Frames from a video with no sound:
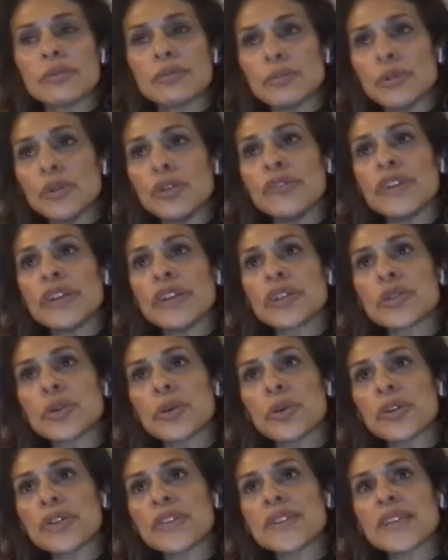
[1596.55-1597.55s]
moving
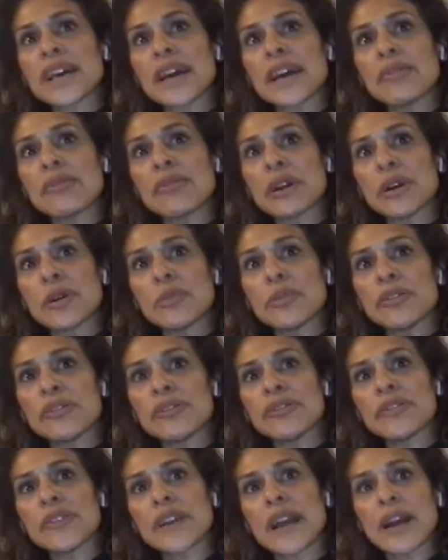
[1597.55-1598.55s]
towards that realm
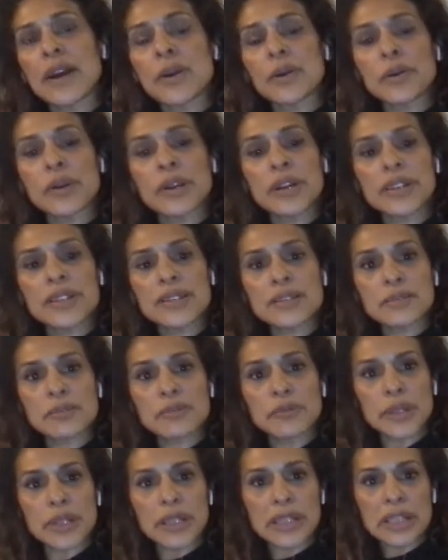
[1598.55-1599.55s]
of how it's
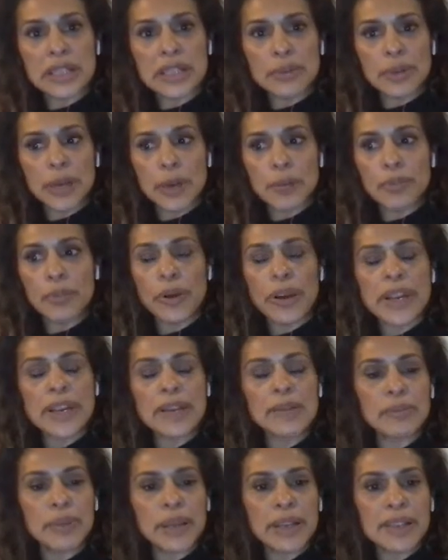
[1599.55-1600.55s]
really a
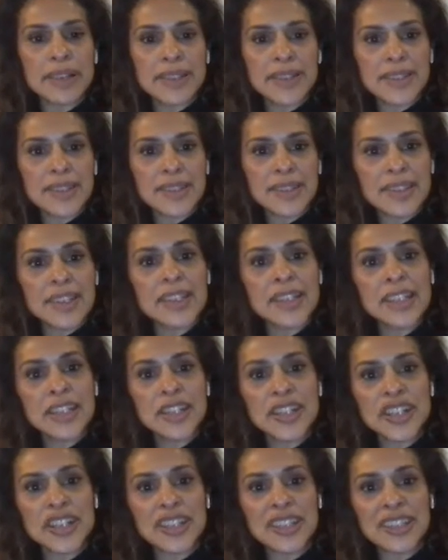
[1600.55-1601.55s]
brain-based
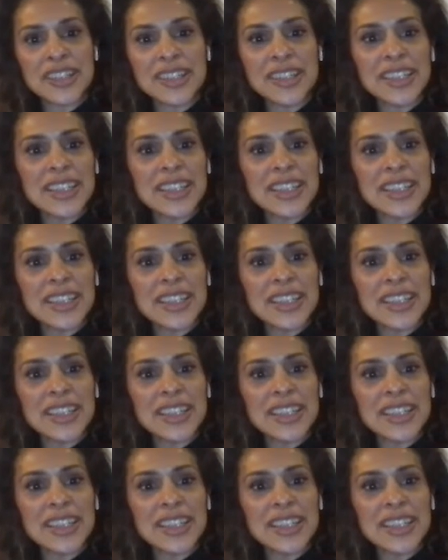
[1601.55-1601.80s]
condition.